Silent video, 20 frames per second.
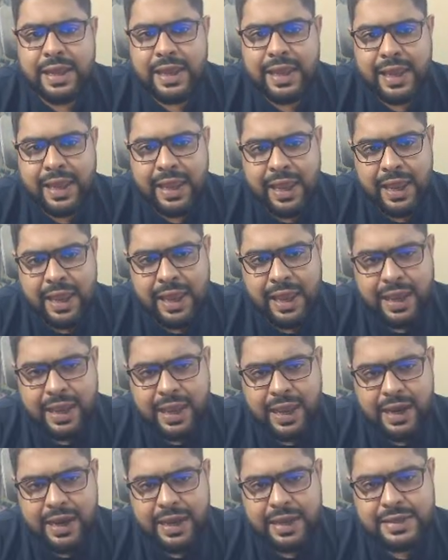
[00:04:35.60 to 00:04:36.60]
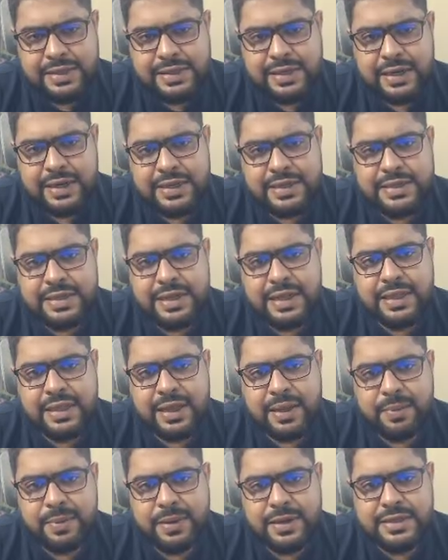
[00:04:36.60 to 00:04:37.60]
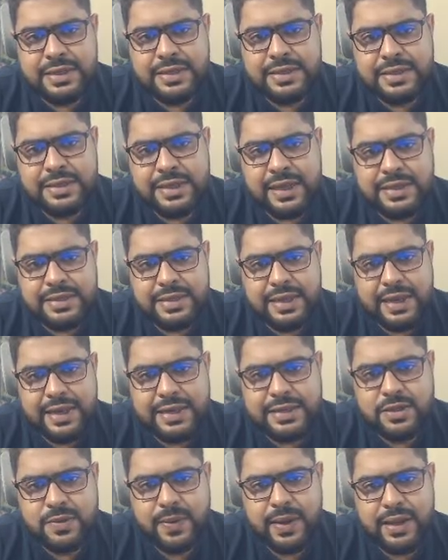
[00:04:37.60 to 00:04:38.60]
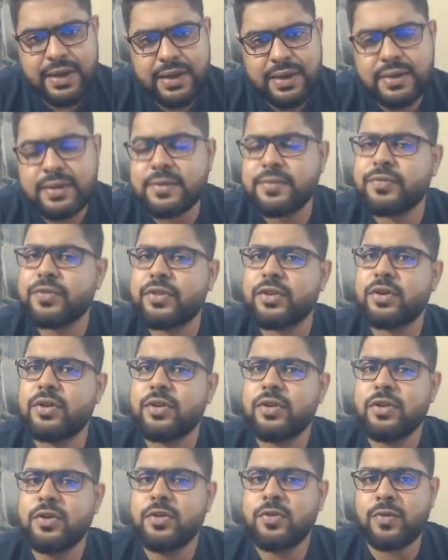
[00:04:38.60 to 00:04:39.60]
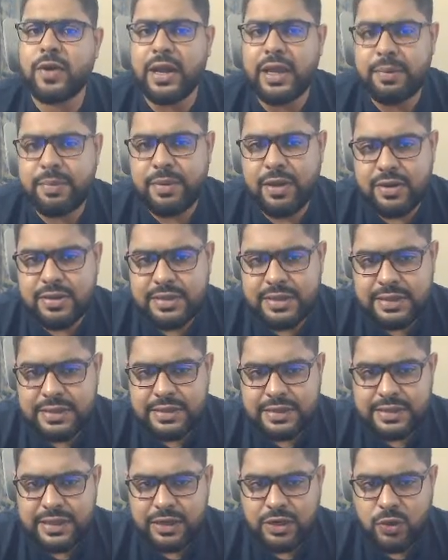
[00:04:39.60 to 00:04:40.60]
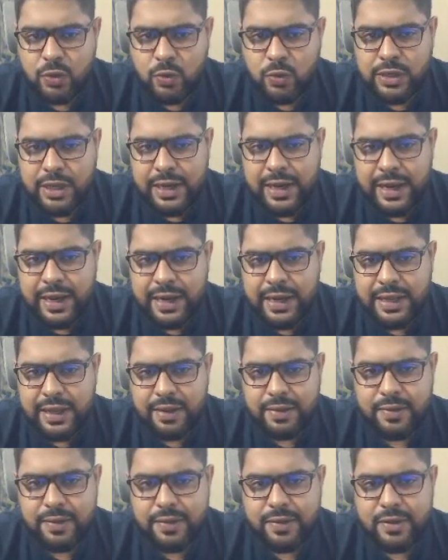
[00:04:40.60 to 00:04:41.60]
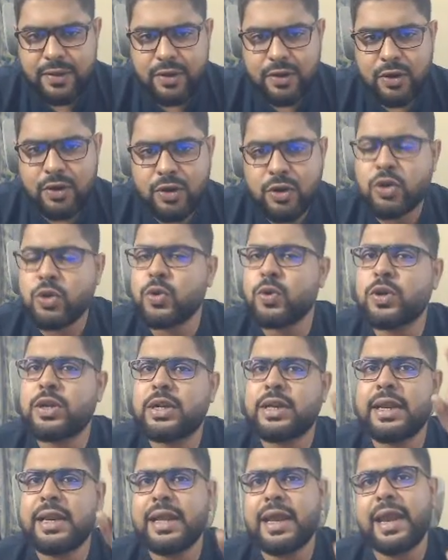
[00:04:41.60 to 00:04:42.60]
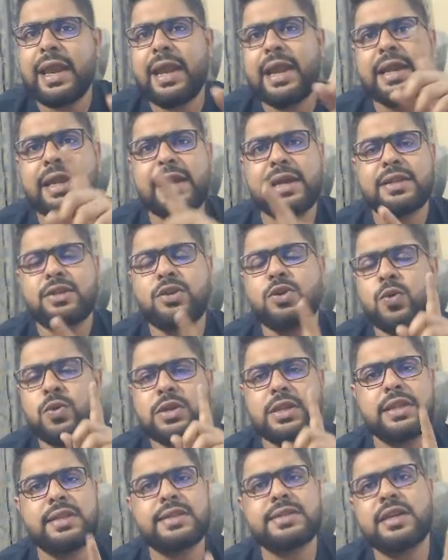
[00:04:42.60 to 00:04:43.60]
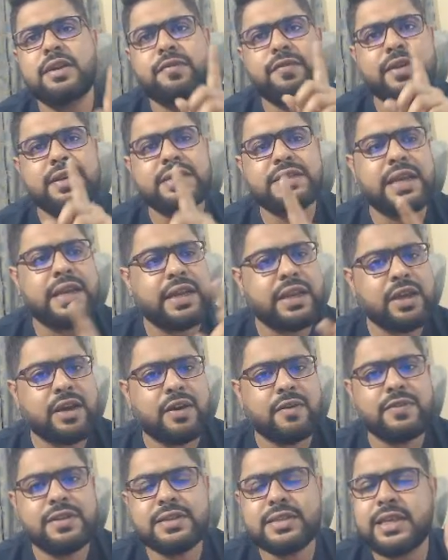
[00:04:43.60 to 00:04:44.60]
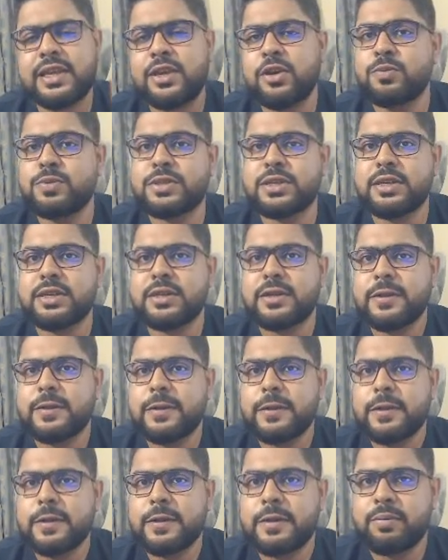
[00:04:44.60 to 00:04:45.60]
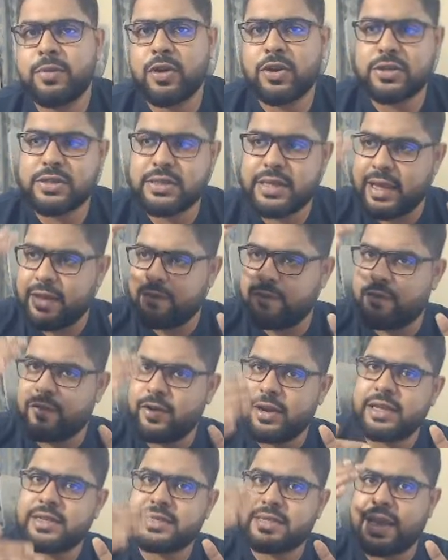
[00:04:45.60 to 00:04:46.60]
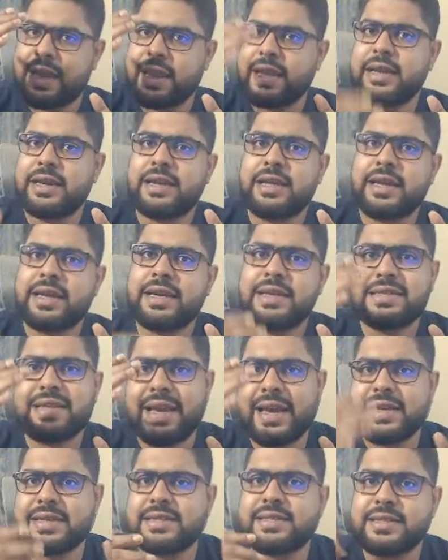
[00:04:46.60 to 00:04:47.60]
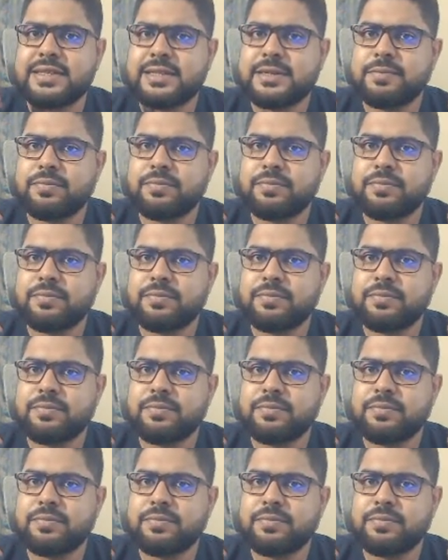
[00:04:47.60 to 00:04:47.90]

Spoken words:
A, can I say it is nothing but, sir, 6s square. Why? Because this is the total area. Total surface area of this cubes. Because every side is S.